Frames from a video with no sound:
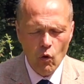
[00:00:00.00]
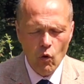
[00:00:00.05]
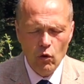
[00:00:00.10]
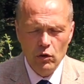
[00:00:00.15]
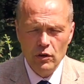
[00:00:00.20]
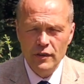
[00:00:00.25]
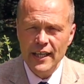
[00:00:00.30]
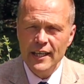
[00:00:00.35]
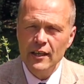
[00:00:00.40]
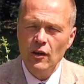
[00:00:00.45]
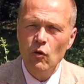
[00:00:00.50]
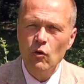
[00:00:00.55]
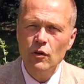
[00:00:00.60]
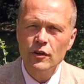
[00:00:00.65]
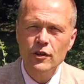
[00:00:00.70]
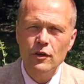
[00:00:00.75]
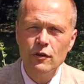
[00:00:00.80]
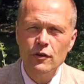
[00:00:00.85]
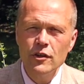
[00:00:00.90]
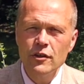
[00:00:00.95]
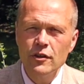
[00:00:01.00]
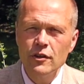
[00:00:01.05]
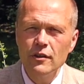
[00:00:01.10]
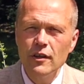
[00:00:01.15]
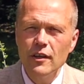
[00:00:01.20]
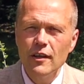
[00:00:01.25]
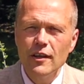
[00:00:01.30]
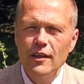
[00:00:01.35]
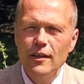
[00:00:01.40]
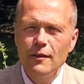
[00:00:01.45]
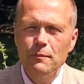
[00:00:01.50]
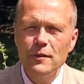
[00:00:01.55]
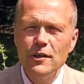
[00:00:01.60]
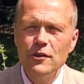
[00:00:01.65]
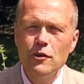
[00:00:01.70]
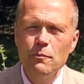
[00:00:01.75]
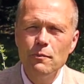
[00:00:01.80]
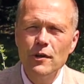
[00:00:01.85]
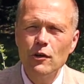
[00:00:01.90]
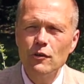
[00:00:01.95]
all day long. You know, you
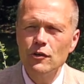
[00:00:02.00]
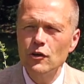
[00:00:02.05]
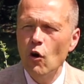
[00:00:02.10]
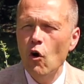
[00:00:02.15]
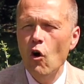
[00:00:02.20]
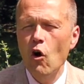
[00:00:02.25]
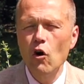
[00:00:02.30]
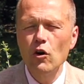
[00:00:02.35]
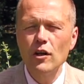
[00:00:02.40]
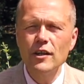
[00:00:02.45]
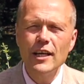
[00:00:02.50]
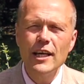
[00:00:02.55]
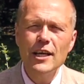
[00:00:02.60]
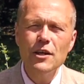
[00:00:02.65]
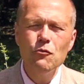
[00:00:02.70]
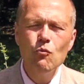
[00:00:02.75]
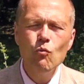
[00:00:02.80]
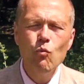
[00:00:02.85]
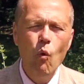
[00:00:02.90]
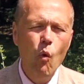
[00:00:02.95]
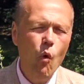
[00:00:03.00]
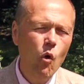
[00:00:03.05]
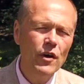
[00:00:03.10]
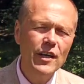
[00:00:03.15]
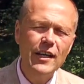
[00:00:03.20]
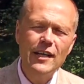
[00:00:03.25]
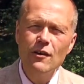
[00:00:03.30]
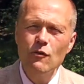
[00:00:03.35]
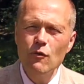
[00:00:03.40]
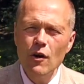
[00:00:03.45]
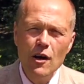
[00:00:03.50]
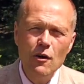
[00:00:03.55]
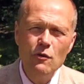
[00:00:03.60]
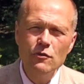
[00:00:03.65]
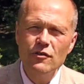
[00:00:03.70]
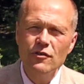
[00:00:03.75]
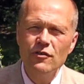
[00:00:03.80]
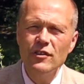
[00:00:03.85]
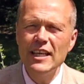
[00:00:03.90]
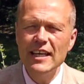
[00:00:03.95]
can be on your holiday, walking
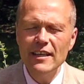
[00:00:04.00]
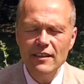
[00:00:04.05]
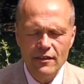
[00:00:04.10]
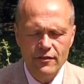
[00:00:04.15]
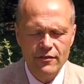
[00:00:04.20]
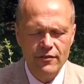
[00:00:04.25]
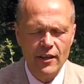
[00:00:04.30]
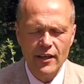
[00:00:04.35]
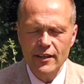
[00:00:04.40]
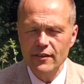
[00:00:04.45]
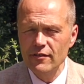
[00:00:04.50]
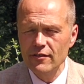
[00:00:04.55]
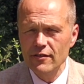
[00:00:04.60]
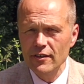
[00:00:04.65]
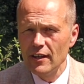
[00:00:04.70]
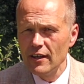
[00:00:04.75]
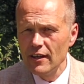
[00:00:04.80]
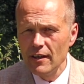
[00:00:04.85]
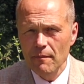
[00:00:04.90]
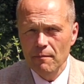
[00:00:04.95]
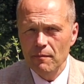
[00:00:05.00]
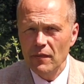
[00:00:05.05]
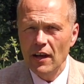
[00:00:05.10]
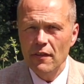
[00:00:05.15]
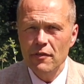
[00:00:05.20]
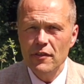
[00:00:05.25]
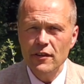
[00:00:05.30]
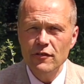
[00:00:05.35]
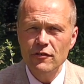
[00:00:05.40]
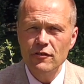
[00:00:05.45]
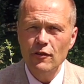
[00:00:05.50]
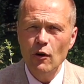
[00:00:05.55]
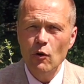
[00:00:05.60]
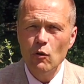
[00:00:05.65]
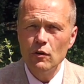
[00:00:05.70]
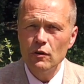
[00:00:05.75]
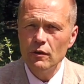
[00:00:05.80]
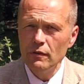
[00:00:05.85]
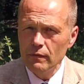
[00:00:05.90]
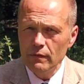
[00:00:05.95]
around, seeing the sights, and this
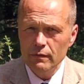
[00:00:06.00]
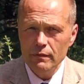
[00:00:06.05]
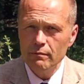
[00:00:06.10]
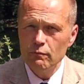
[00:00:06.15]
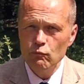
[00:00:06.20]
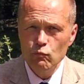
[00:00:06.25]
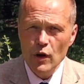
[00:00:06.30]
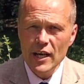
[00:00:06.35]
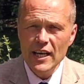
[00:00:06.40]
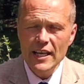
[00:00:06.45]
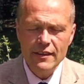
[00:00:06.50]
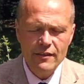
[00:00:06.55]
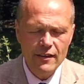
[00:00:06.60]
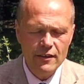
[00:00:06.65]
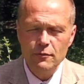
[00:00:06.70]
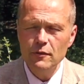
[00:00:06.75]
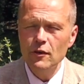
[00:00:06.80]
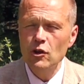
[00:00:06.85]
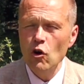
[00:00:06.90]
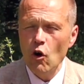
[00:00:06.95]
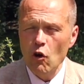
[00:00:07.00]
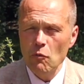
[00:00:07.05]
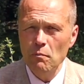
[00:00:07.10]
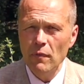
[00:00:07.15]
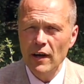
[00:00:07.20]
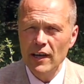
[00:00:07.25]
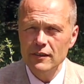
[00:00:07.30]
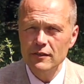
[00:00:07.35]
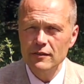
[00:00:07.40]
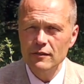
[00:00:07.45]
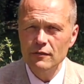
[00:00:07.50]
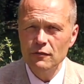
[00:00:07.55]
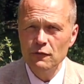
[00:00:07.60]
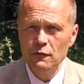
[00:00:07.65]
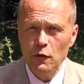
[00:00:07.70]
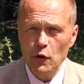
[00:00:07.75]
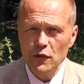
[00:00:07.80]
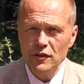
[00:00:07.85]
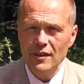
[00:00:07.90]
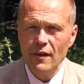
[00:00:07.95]
sole really does combat
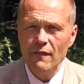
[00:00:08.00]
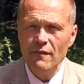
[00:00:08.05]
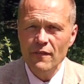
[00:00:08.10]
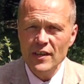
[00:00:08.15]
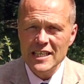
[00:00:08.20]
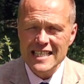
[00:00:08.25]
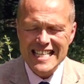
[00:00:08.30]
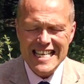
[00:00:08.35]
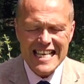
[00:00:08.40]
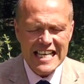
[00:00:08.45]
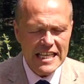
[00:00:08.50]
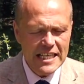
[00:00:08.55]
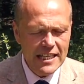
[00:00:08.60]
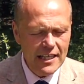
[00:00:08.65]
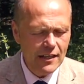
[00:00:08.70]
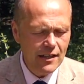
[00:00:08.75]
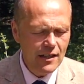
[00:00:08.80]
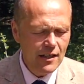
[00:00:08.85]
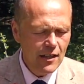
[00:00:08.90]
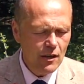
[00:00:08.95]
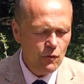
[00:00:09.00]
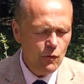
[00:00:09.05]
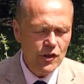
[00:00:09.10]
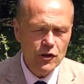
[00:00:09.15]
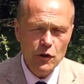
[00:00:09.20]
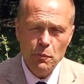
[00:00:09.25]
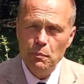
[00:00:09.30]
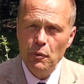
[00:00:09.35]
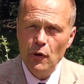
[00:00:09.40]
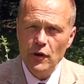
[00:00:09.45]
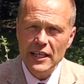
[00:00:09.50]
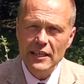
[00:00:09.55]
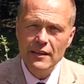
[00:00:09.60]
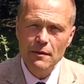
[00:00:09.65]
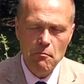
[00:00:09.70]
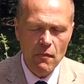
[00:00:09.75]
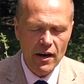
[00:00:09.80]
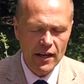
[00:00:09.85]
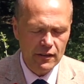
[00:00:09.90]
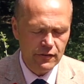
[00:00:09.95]
foot fatigue when you're putting
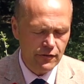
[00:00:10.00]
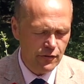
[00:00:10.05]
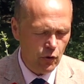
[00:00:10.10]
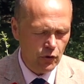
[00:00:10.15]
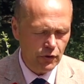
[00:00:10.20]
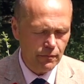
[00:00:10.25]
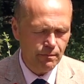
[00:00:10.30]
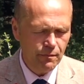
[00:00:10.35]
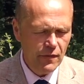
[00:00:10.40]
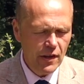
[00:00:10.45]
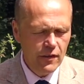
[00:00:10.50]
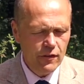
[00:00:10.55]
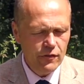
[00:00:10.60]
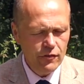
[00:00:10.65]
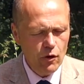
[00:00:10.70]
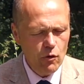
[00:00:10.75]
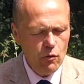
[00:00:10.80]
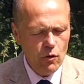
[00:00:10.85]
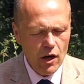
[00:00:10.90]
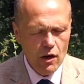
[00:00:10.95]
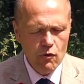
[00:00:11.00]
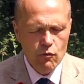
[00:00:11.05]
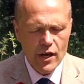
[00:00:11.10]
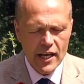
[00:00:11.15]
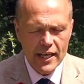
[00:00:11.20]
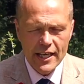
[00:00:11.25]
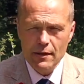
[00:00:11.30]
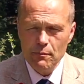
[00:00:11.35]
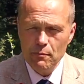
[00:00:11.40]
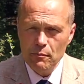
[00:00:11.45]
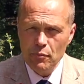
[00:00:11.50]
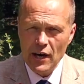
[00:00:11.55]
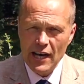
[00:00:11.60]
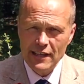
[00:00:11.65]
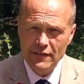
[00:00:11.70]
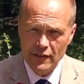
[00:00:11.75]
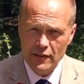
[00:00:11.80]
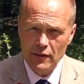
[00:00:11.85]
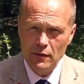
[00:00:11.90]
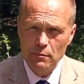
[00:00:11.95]
the miles on. So a really
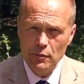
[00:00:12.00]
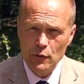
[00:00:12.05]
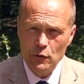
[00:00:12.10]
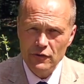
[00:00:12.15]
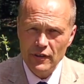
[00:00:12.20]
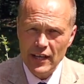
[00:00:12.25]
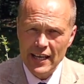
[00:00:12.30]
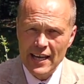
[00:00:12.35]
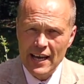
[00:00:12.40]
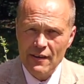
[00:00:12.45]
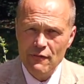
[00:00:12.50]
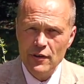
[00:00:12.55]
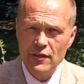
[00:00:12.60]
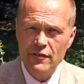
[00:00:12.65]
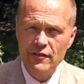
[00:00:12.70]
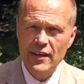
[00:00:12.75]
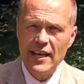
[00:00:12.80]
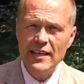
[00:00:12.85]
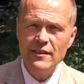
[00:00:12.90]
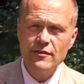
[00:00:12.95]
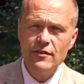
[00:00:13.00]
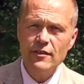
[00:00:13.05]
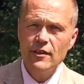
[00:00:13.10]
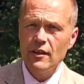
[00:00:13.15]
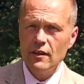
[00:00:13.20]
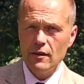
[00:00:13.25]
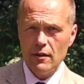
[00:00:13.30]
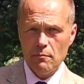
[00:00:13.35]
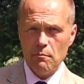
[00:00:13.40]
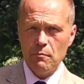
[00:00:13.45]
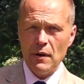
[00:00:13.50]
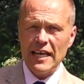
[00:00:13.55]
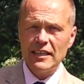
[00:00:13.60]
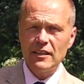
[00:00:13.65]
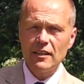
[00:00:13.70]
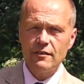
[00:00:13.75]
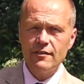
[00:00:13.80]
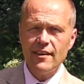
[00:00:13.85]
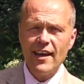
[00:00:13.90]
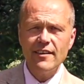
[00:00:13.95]
practical boot in every sense,
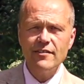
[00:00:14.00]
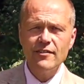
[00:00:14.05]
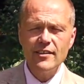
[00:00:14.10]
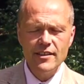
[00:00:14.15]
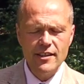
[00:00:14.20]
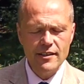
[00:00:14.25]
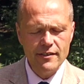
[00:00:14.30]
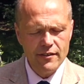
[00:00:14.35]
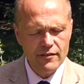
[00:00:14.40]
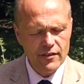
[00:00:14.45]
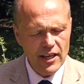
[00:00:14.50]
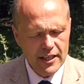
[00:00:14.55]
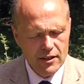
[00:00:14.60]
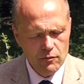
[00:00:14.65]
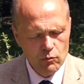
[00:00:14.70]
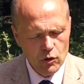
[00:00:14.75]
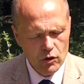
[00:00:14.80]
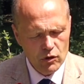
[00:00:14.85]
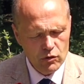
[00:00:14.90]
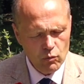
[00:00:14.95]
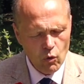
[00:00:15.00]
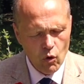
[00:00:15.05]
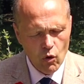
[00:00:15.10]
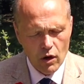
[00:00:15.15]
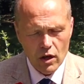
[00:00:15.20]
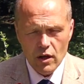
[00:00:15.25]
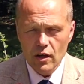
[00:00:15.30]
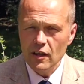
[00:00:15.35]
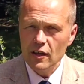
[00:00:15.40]
battle tested in the Second World War,